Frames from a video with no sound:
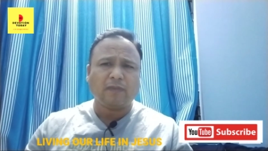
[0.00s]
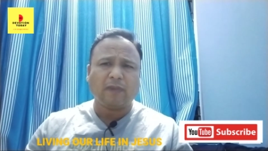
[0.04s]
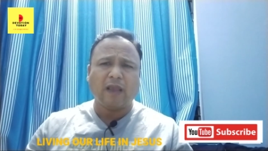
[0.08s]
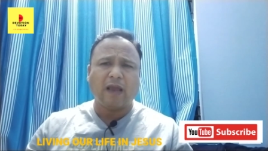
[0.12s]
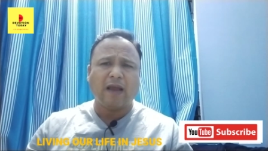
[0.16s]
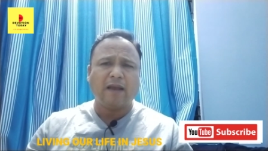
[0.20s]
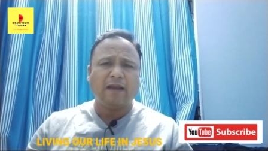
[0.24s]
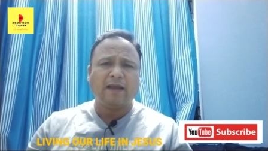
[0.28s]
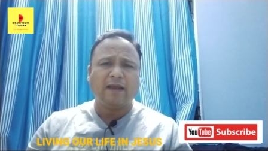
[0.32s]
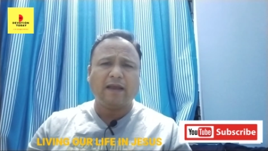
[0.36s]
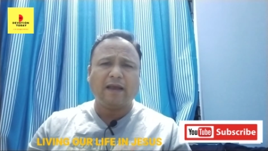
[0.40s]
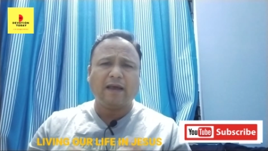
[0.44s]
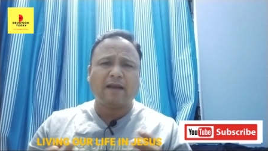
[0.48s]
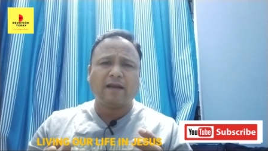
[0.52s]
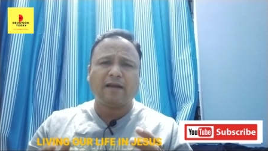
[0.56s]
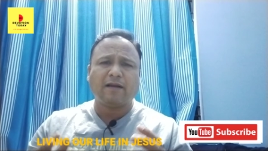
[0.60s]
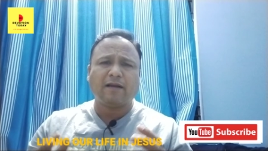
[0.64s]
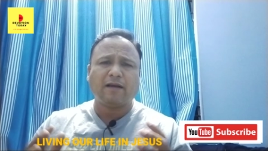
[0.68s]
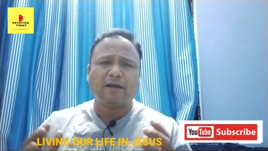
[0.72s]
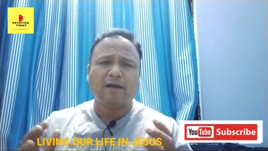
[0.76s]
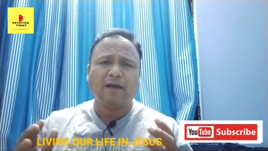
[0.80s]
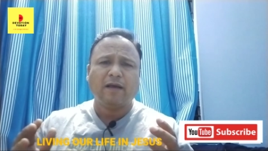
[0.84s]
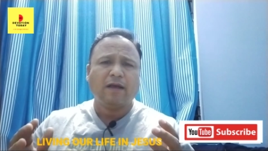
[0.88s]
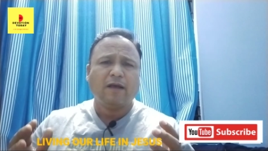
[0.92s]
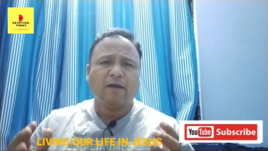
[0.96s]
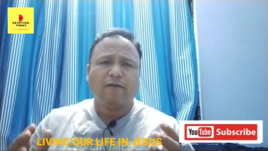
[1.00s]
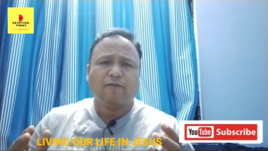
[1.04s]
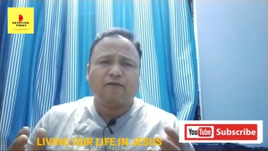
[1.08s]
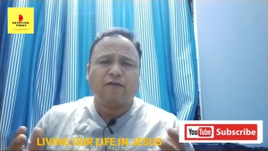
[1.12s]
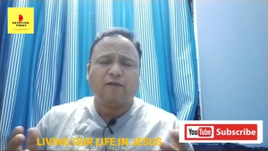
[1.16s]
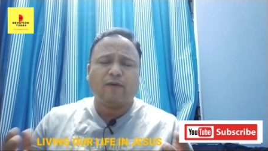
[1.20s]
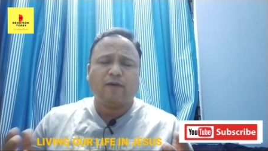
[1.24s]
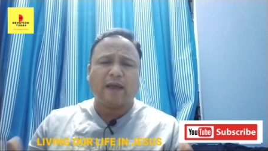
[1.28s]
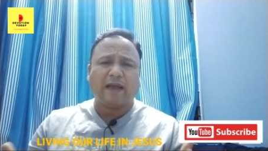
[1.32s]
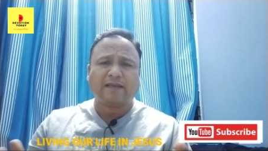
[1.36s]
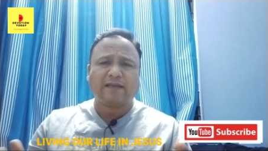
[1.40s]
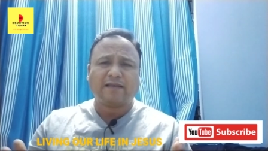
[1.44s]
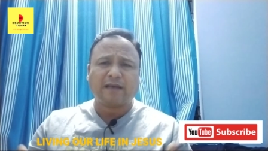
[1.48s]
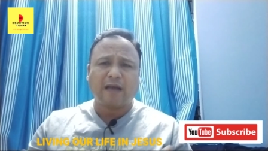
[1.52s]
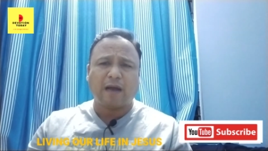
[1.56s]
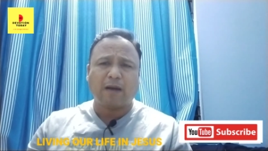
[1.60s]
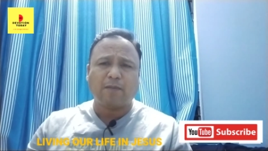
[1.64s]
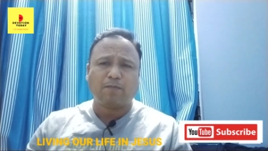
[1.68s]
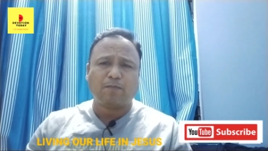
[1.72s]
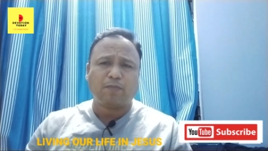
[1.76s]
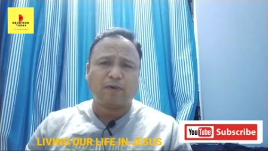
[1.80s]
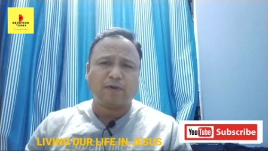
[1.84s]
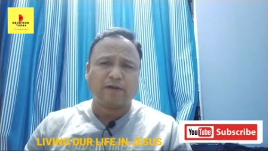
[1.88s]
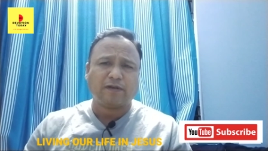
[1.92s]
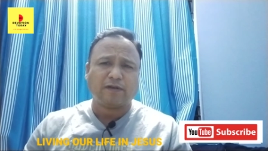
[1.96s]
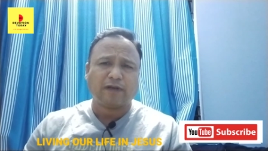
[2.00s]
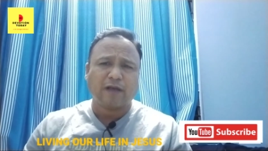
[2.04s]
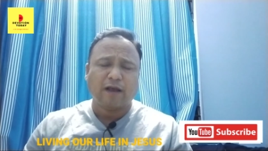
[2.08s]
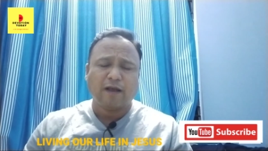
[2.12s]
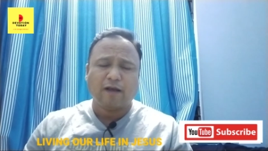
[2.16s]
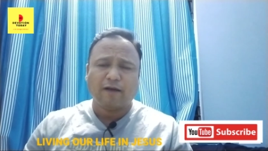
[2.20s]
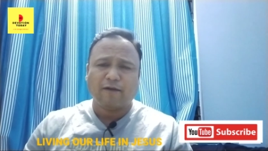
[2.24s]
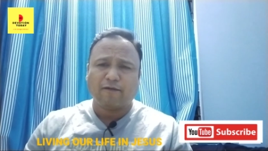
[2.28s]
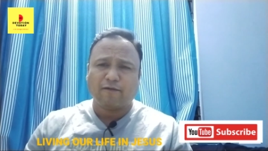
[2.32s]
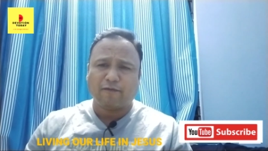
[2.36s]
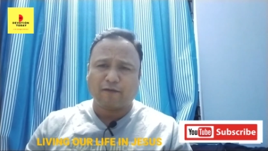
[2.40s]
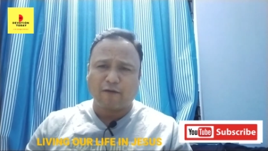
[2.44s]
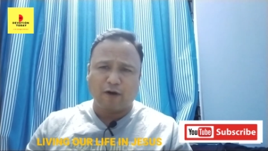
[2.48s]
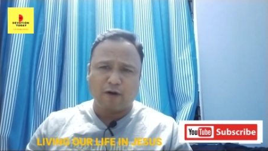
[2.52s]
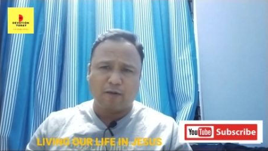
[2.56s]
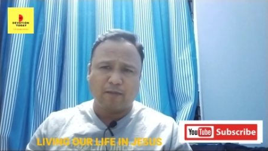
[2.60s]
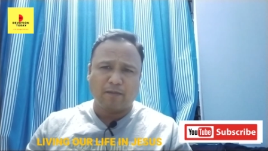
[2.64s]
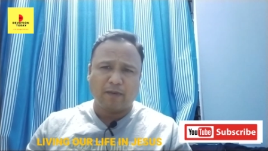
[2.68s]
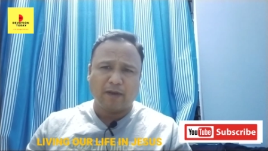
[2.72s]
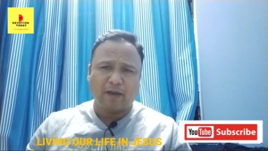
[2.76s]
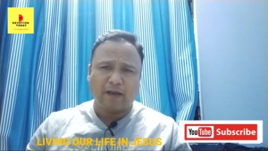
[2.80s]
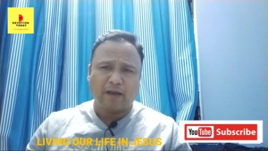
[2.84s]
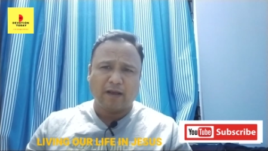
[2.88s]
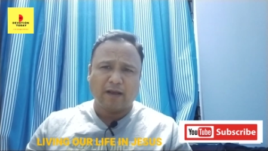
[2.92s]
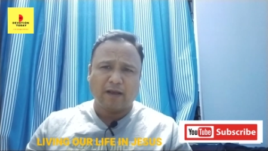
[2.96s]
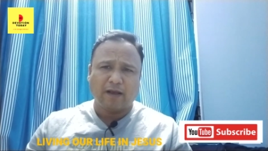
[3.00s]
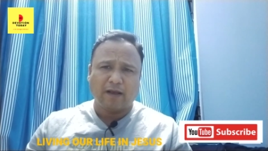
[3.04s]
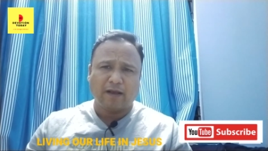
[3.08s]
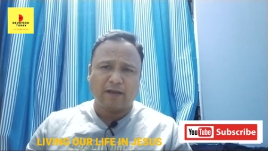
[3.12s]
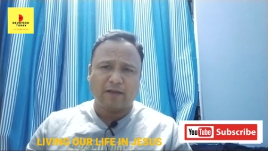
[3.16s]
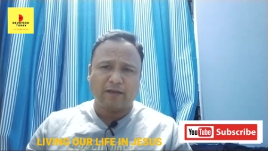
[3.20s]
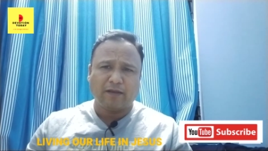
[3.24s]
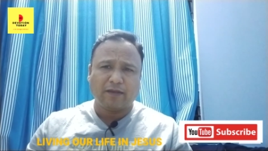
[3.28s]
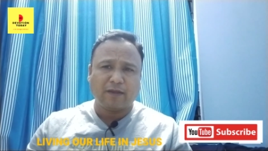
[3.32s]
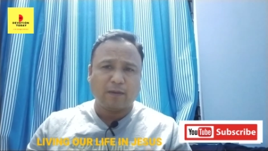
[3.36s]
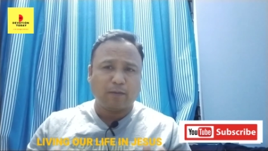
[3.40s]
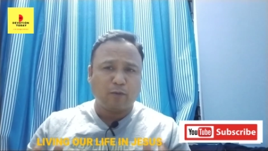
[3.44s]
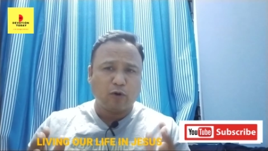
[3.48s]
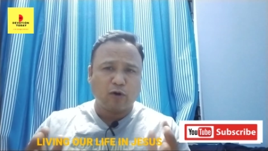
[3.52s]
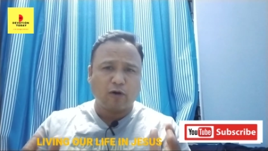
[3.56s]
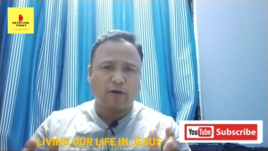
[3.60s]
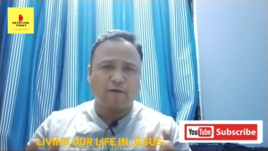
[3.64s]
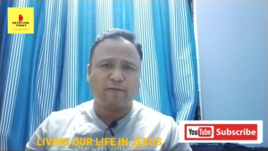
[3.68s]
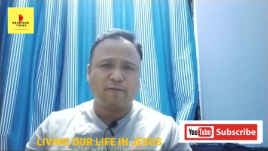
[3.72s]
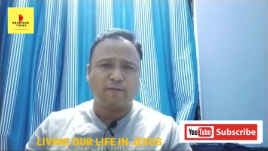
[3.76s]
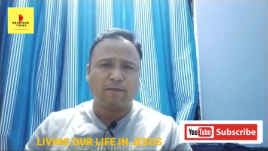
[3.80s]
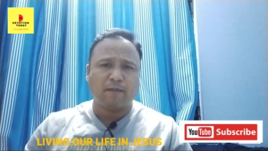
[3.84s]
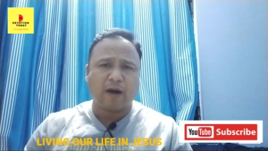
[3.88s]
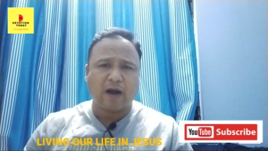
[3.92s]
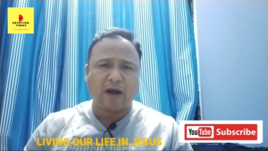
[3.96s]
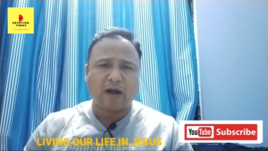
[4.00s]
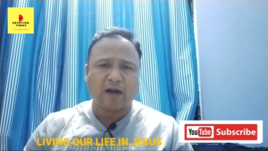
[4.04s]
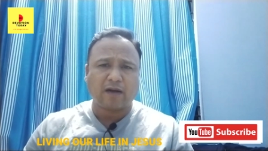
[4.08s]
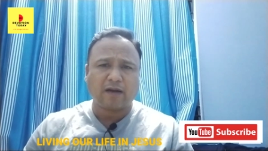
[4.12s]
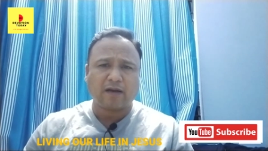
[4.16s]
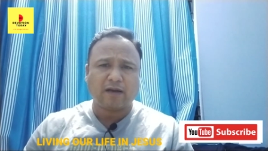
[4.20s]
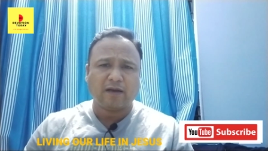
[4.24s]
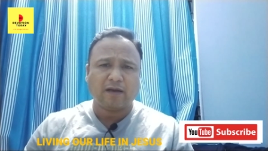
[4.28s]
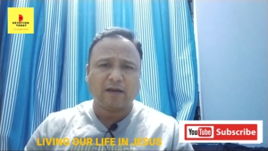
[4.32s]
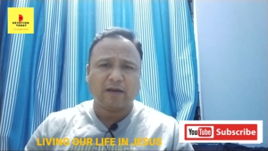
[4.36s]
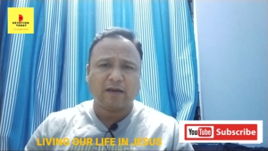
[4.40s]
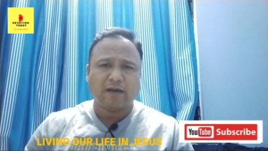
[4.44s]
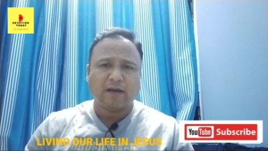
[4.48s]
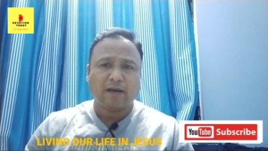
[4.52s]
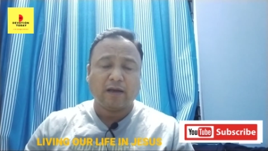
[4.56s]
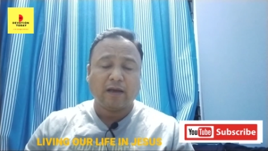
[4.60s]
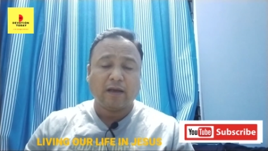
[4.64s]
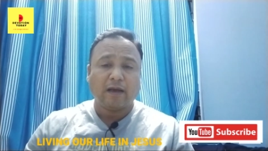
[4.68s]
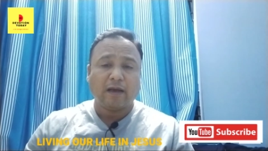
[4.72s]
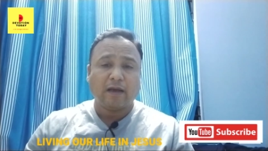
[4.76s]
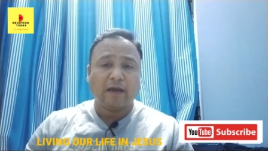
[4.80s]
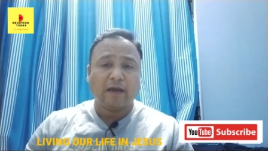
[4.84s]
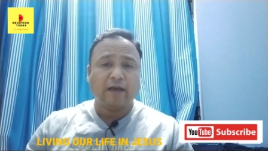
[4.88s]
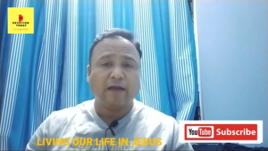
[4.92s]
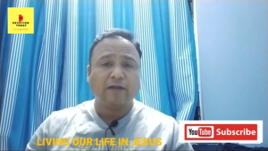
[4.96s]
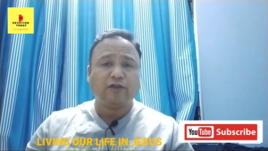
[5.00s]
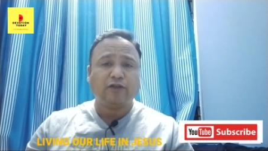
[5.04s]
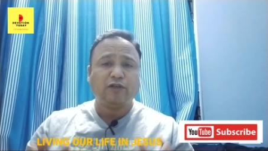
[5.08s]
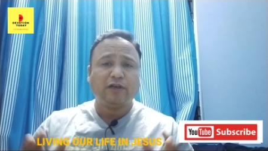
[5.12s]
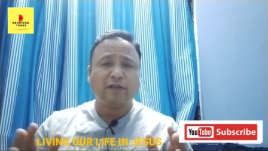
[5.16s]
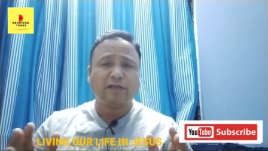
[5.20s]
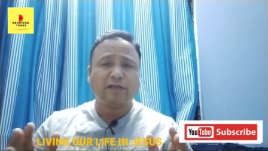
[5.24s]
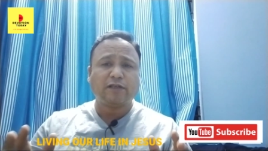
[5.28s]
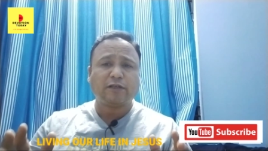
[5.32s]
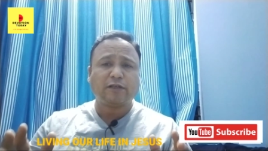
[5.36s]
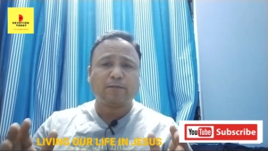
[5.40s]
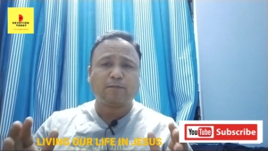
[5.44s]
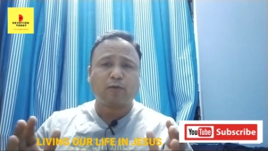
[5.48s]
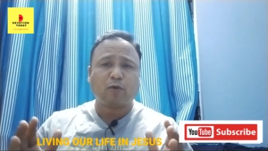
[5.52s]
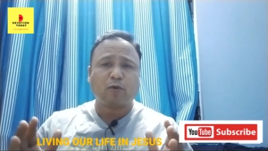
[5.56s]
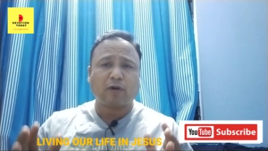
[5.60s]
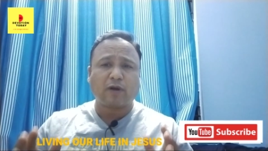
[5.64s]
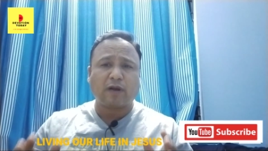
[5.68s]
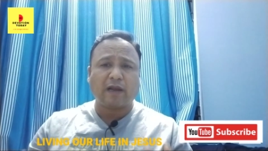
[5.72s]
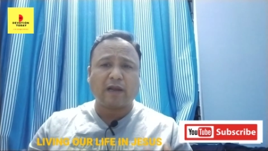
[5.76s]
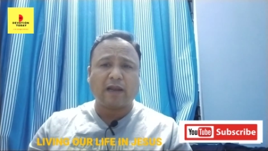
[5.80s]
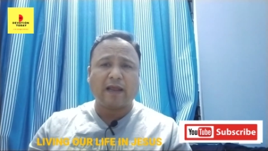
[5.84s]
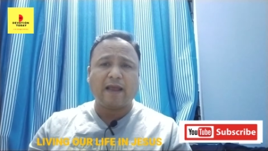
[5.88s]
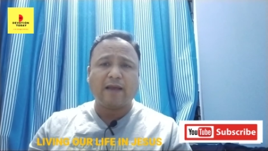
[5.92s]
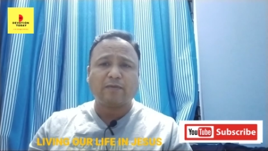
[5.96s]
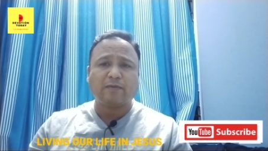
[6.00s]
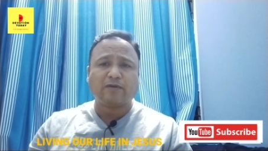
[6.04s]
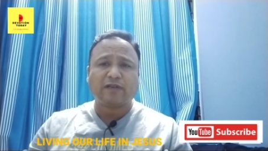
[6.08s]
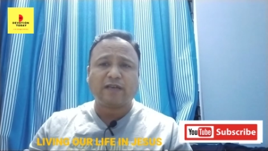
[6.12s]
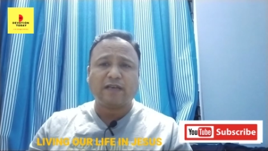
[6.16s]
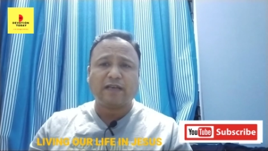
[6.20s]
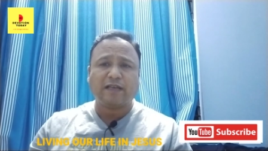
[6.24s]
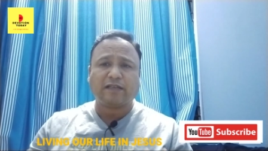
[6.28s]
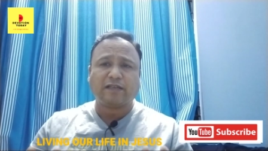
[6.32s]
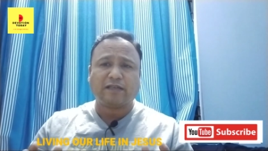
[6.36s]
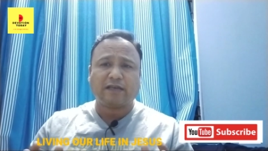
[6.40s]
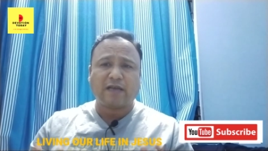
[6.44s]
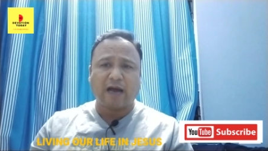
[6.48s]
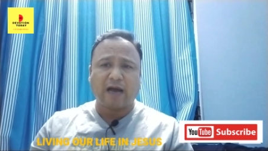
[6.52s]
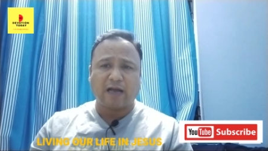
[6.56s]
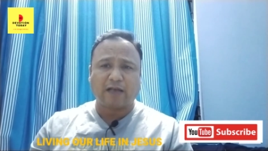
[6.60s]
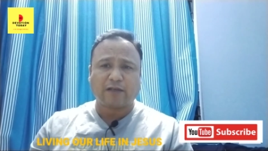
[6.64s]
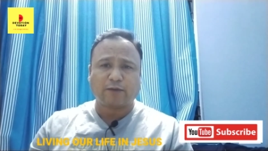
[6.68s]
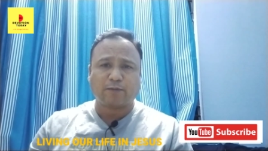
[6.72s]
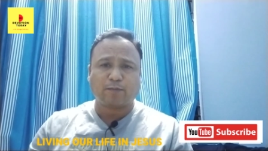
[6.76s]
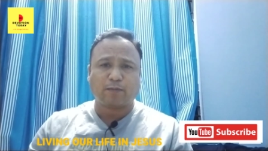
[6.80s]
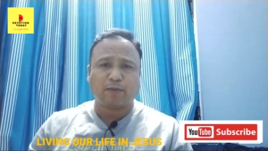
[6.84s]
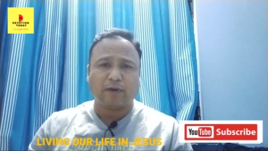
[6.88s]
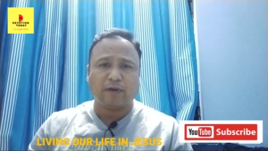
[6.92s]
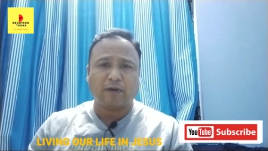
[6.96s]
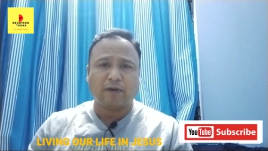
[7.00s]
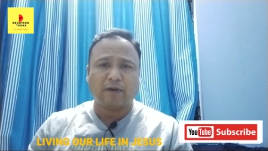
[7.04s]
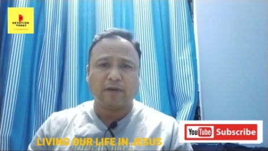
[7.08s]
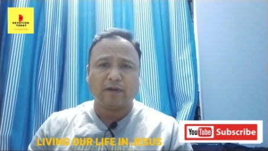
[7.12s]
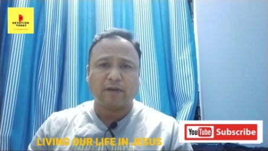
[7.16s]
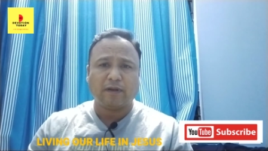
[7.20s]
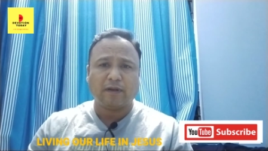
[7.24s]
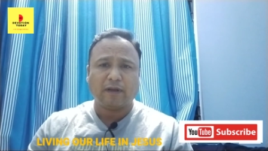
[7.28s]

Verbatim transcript: And here are a few examples from the book of Mark. Here Jesus proclaims his gospel.